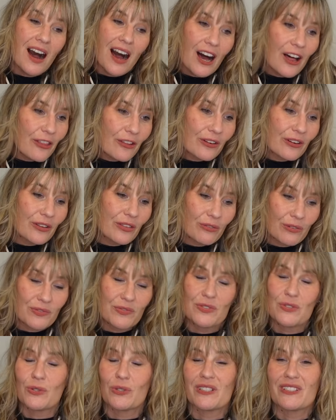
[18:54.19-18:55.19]
other thrift
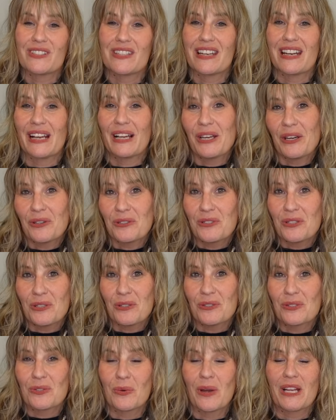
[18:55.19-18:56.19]
stores that I go
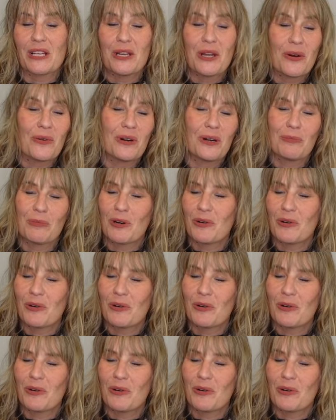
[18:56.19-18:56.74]
to, so I know I'm